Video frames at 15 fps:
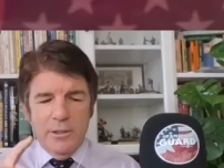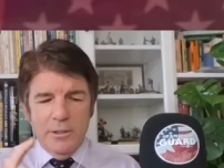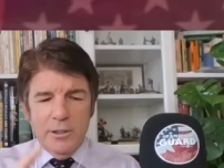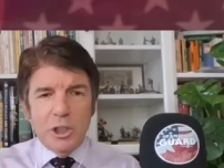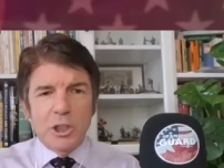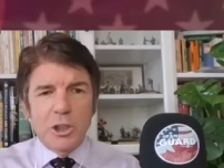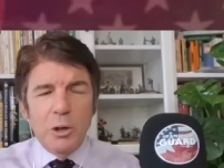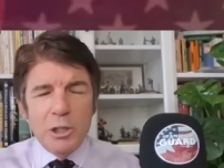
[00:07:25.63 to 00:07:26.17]

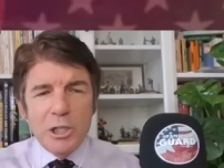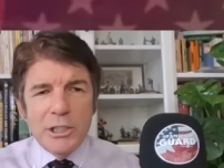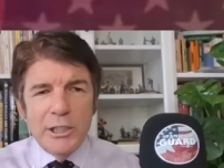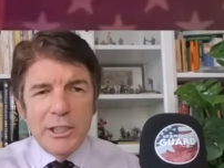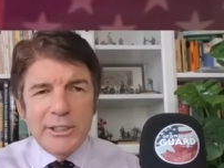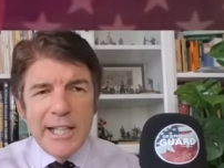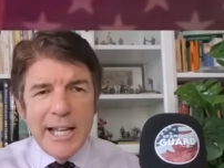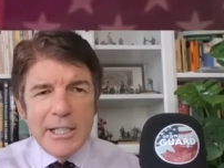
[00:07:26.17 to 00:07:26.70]
The
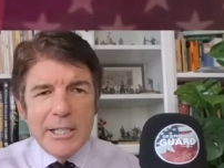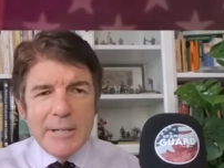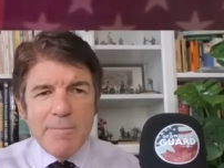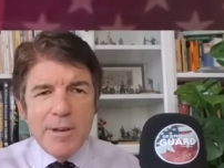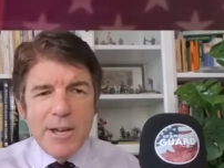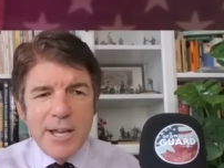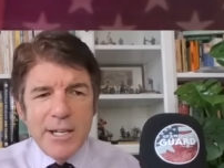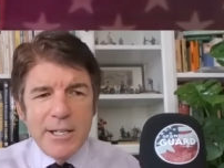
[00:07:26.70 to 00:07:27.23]
socialist N D
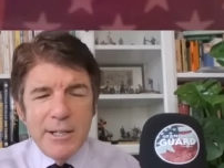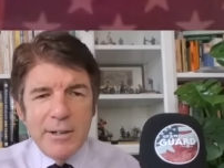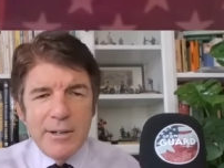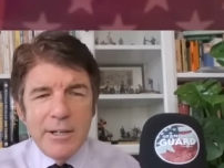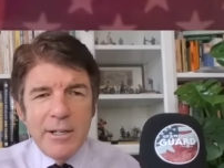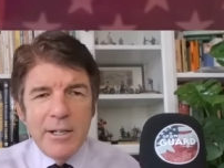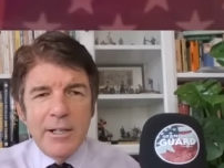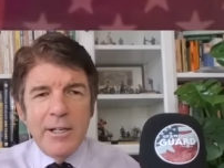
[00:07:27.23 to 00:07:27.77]
P,
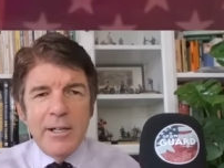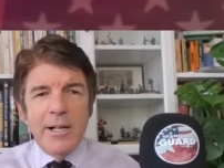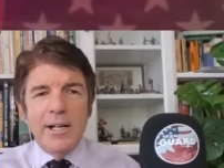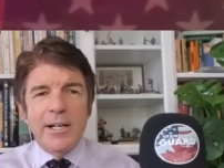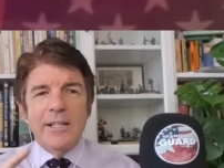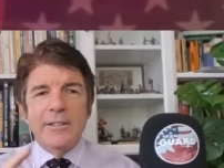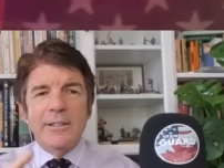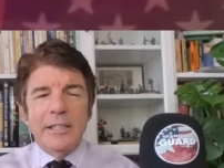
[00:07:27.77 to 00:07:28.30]

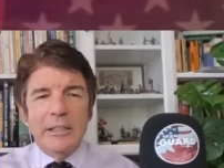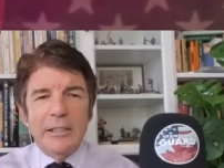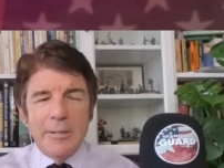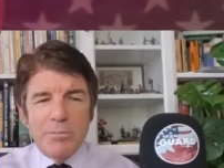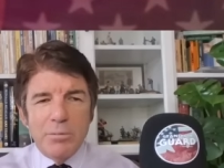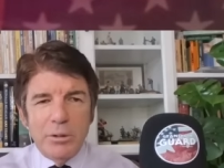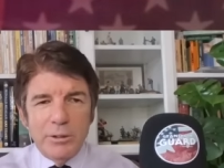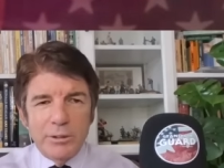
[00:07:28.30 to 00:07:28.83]
the
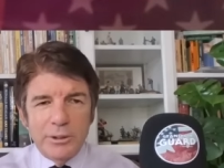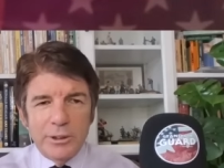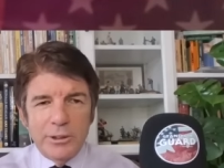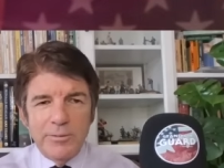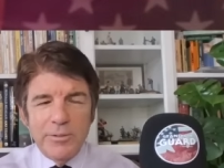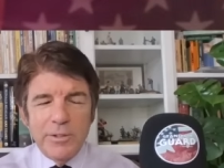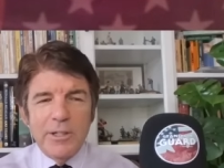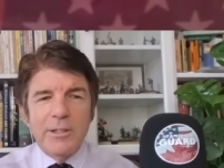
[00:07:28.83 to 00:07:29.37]

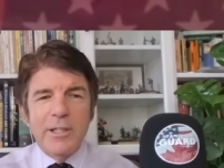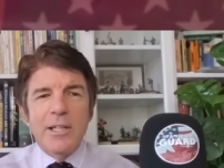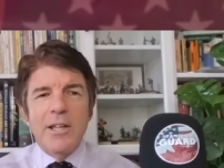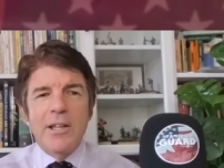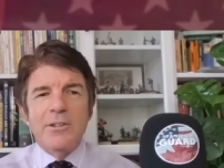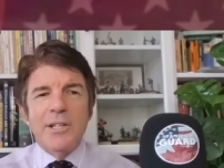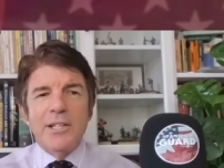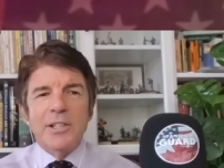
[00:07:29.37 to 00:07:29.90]
Liberals,
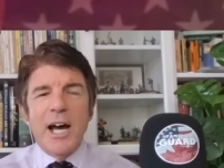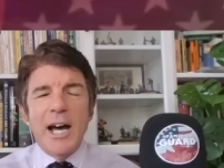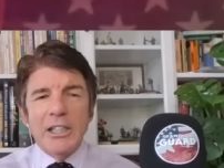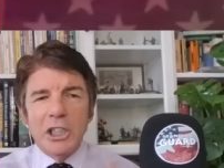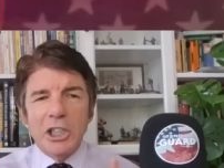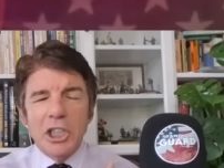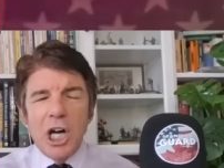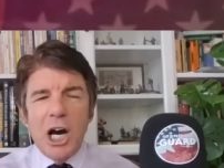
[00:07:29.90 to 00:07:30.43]
this
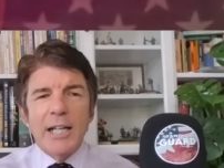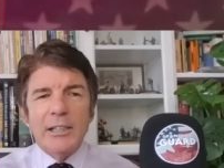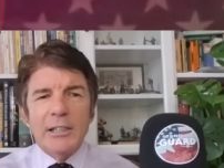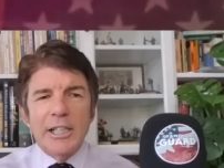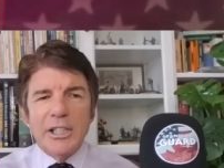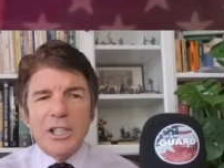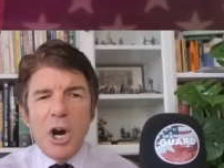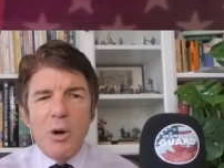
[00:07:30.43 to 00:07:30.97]

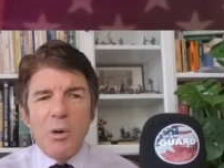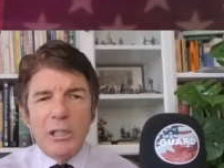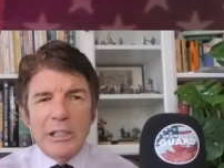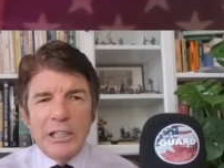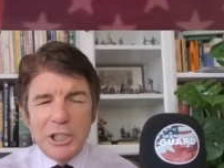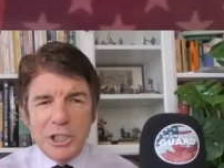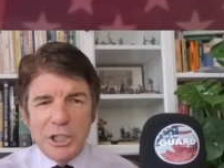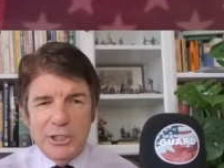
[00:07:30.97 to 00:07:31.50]
ungodly
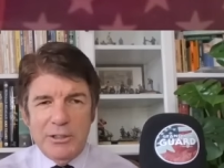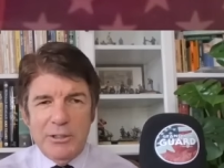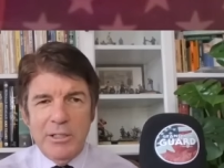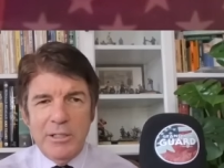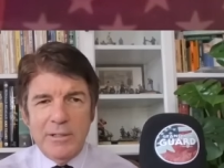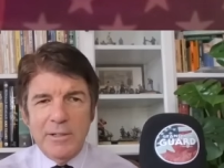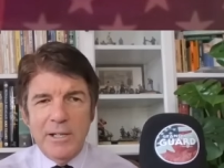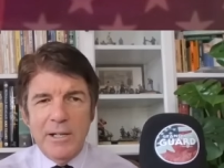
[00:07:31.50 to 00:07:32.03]
coalition
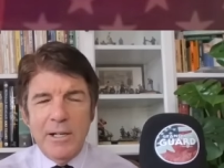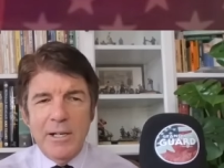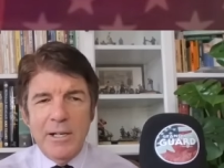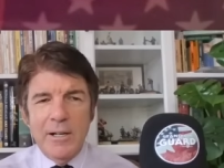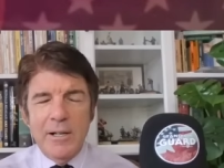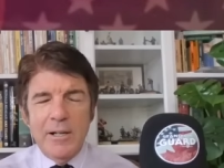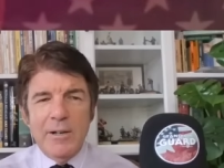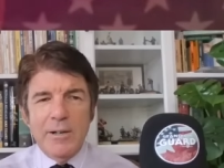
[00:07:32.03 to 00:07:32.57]

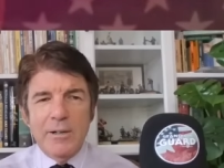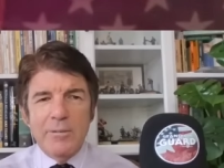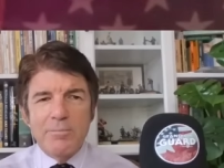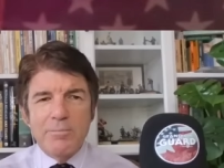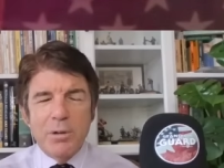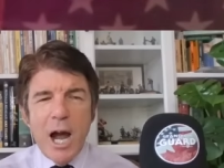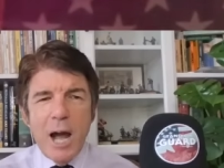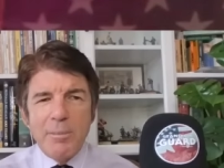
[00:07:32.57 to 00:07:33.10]

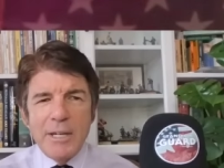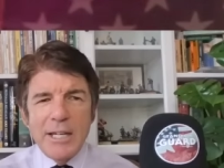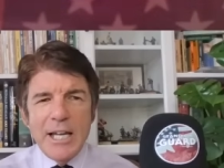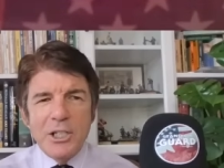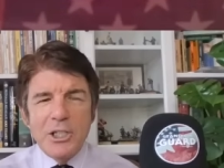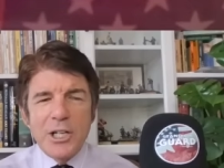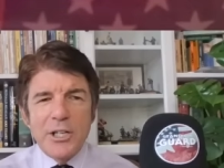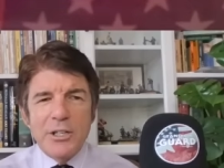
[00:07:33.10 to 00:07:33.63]
propping
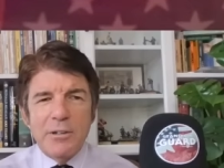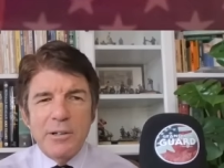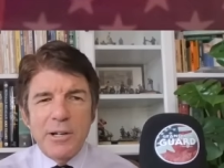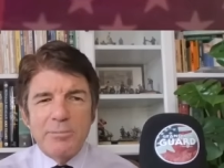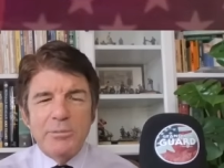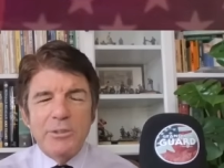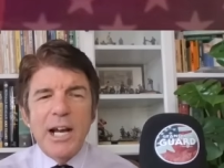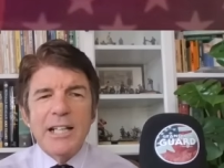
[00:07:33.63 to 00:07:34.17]
each other
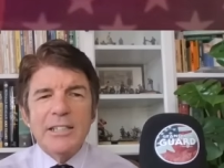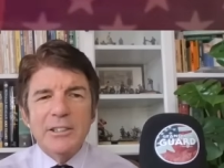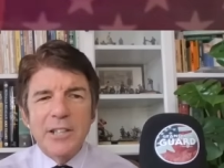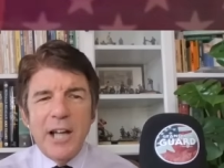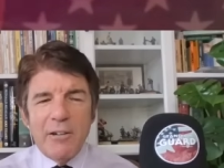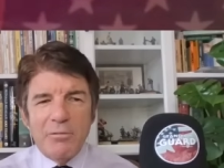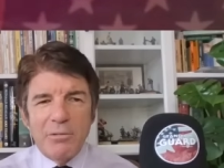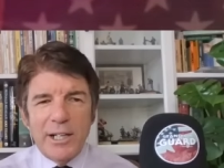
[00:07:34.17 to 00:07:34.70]
up does
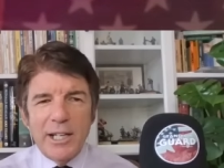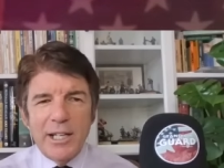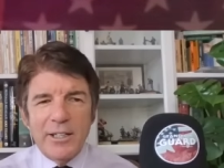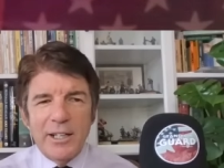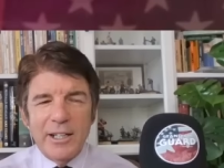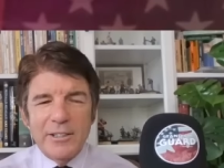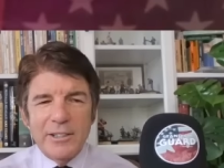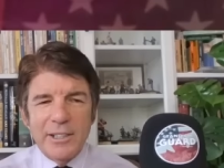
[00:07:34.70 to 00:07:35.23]
not
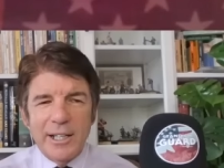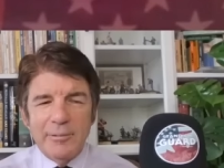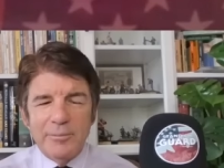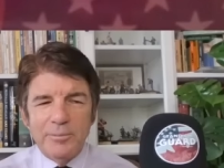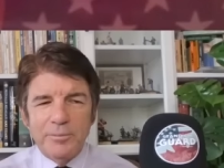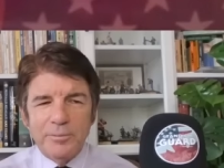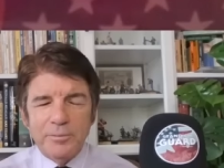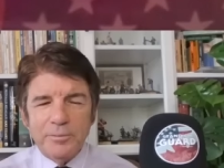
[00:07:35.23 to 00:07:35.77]
recognize that.
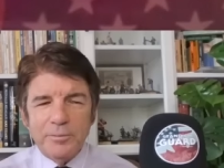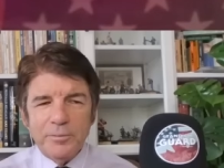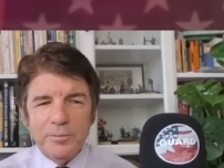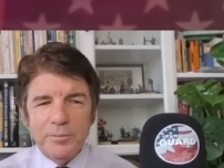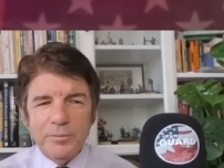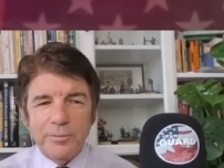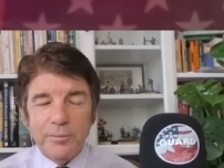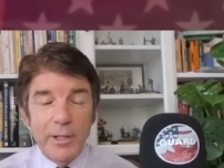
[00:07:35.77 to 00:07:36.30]

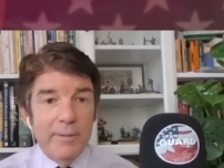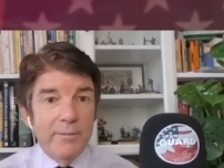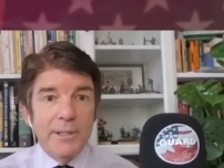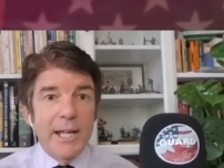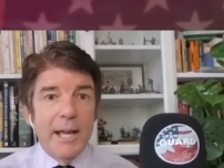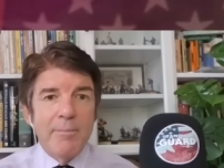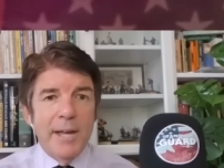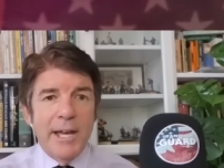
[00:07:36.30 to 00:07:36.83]
And for
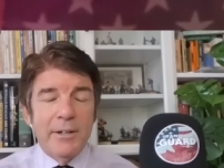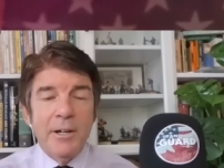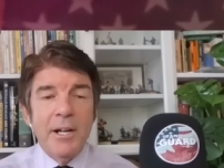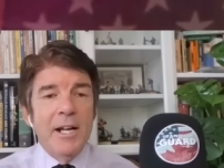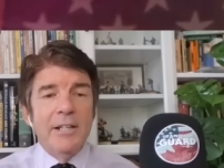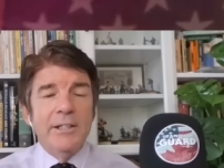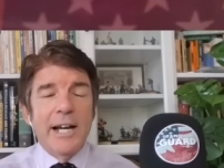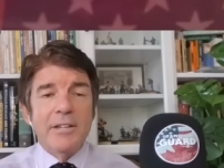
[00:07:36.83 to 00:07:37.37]
that matter,
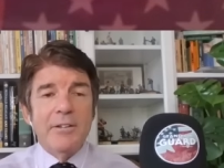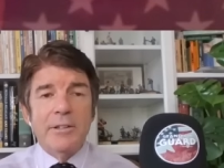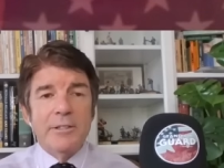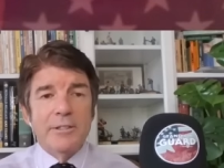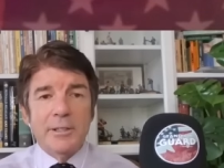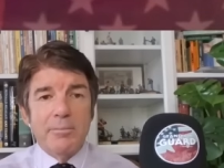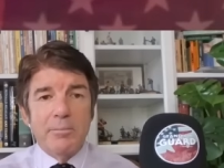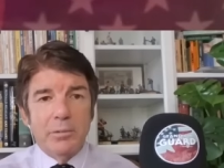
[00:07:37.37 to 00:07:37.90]
neither
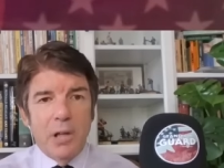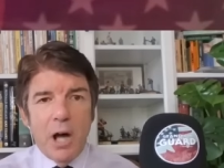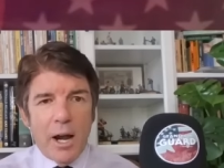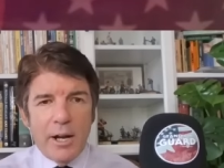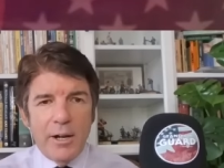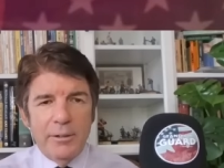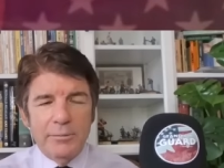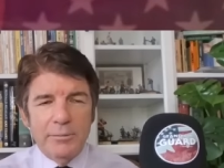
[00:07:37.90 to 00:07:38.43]
does the Bloc,
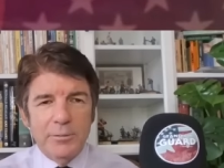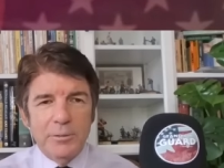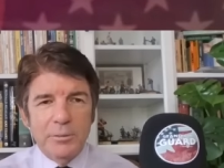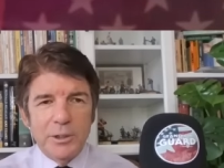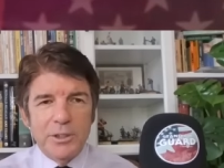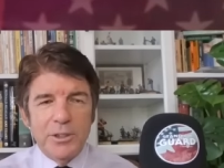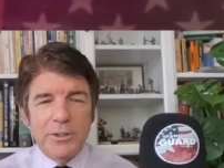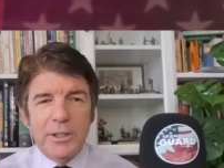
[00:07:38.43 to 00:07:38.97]

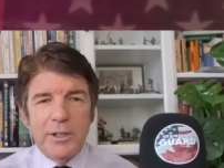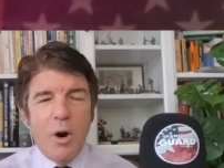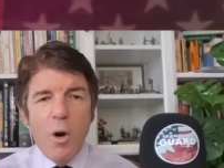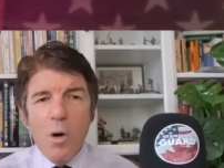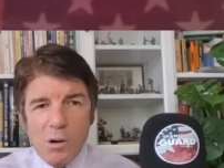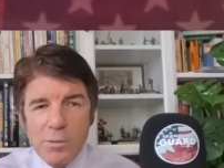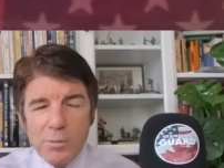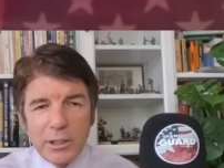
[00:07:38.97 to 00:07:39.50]
which is a
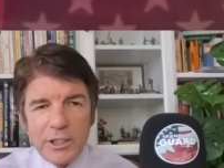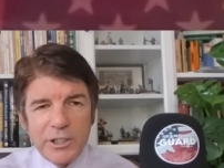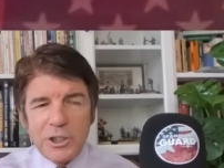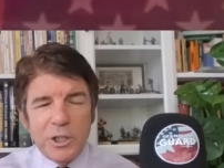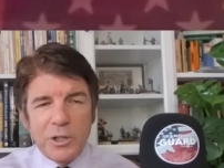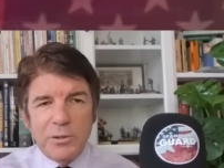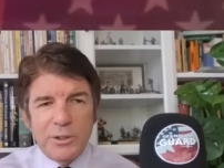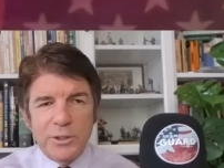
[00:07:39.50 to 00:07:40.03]
horrible
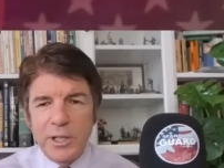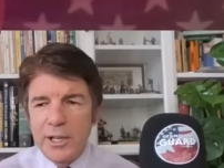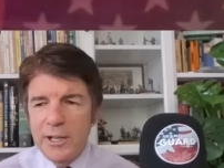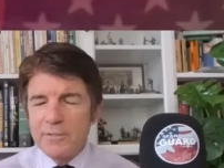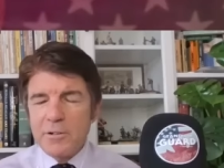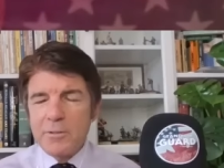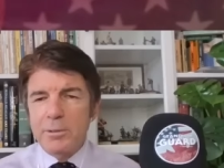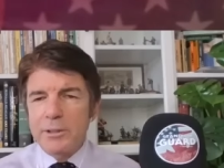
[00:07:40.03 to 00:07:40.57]
excuse
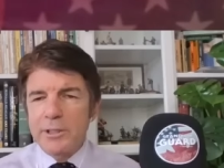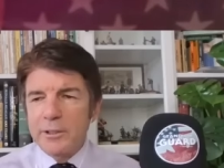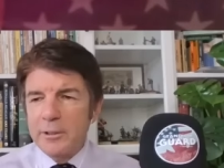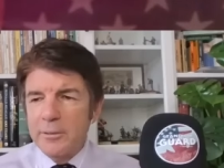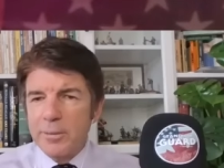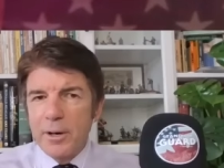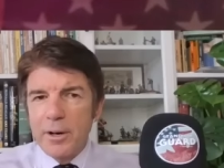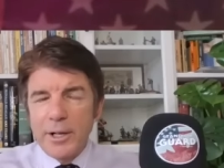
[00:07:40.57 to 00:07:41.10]
for a
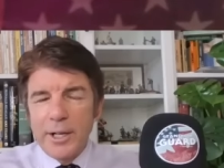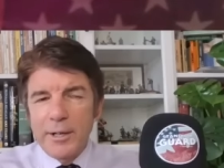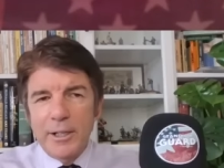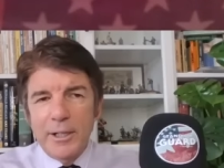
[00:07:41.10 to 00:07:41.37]
political party.